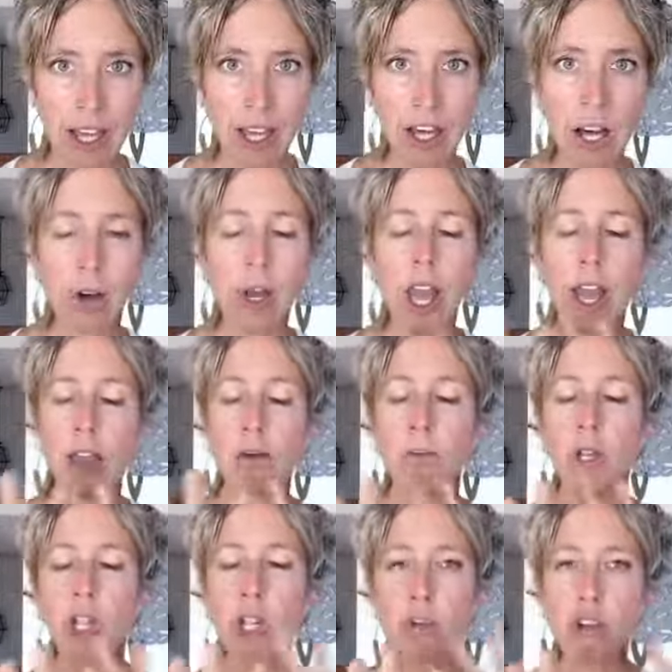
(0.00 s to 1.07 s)
Okay,
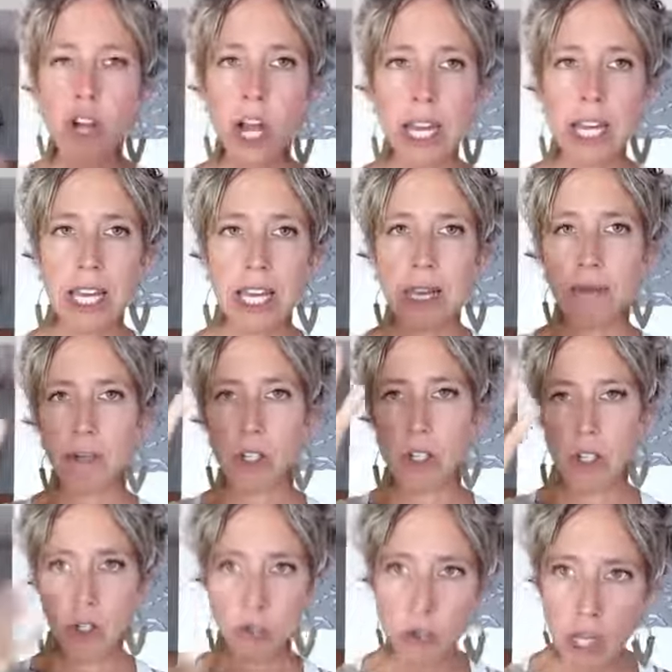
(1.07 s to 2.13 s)
when you try to keep
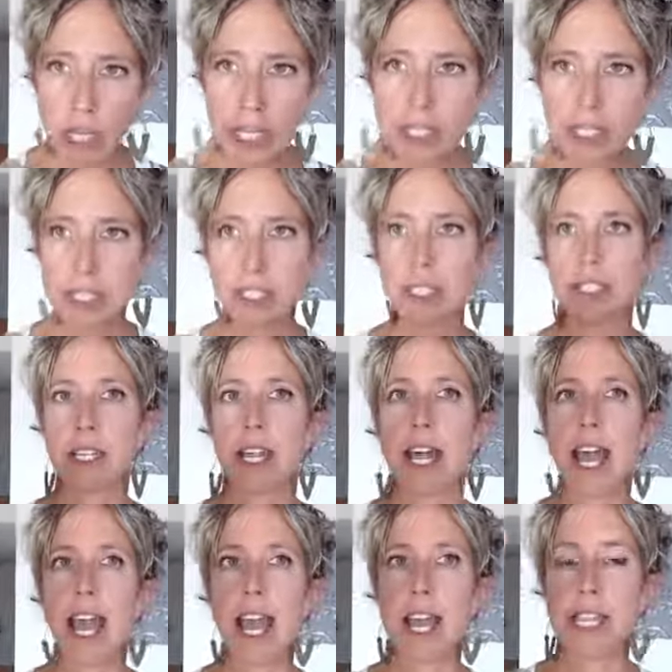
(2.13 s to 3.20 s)
to-do lists
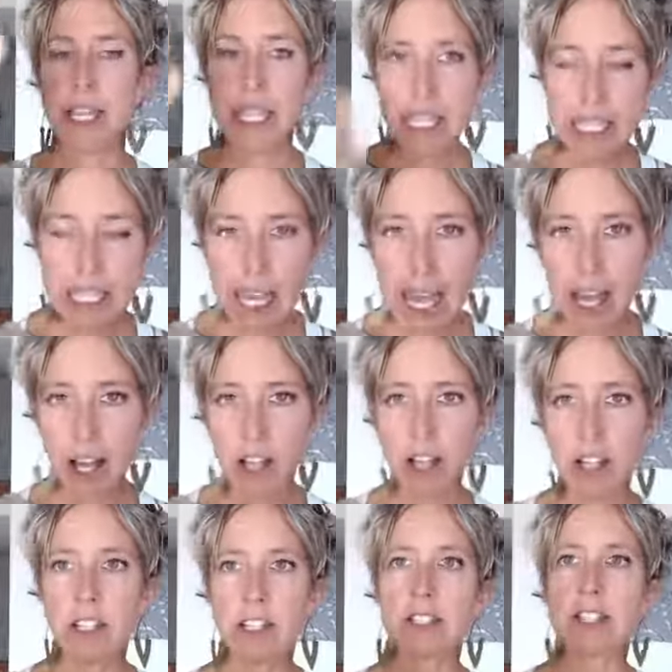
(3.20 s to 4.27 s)
and
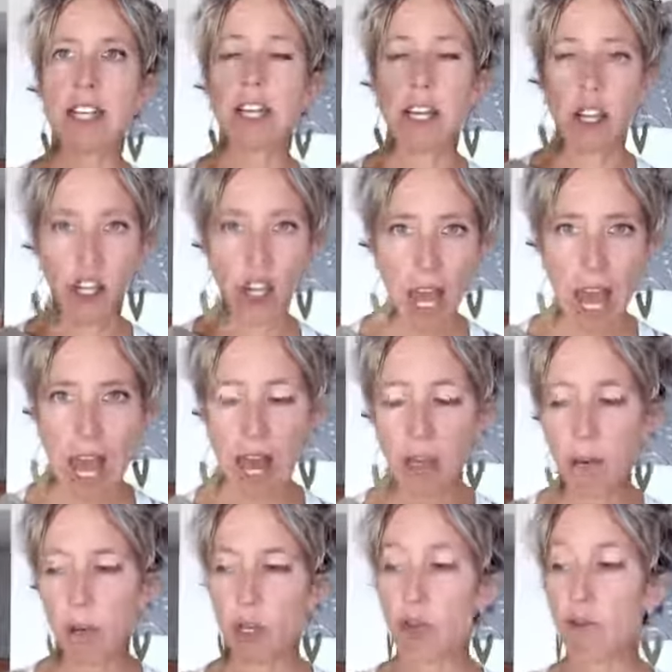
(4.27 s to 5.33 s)
details in your head,
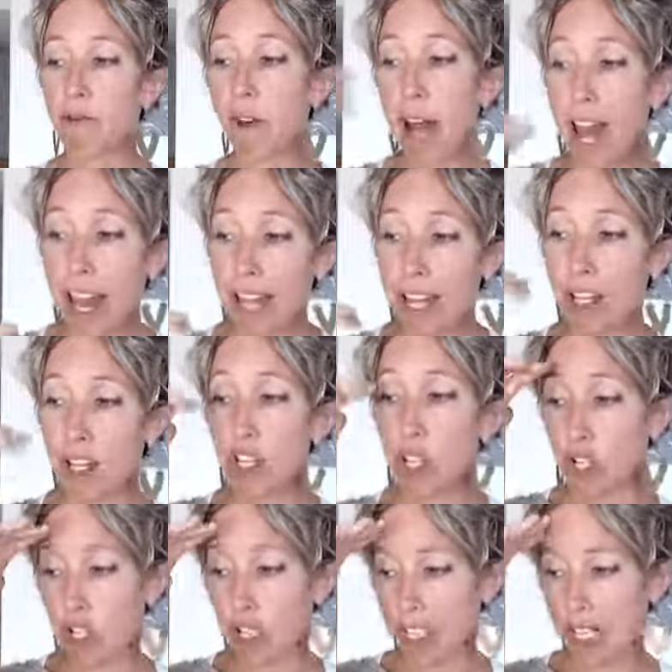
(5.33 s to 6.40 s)
when you find
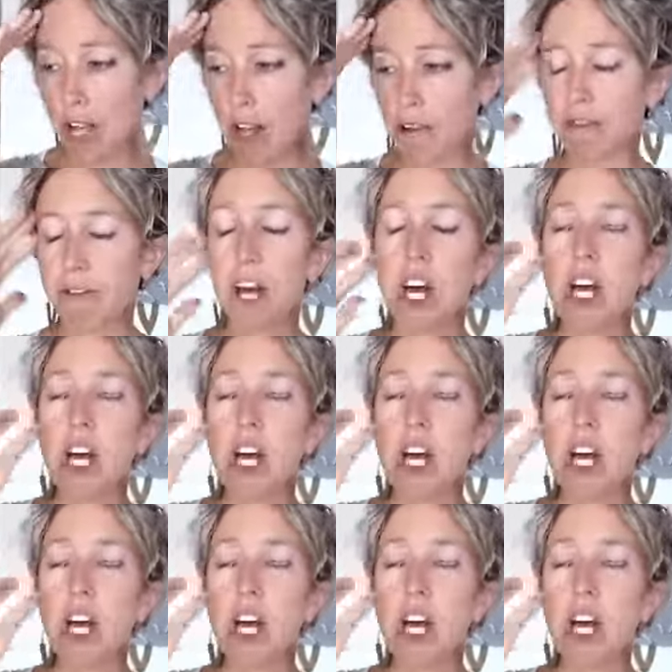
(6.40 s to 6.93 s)
yourself